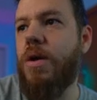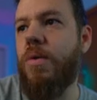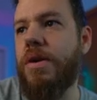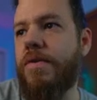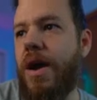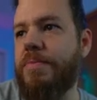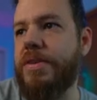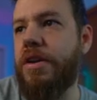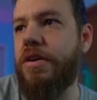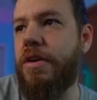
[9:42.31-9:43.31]
where it drops
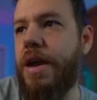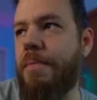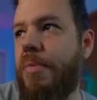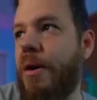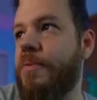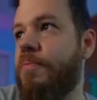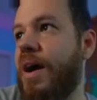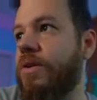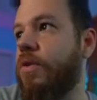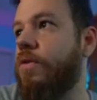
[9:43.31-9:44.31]
under and pops
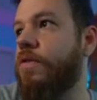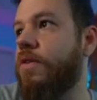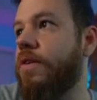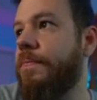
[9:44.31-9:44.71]
back over it.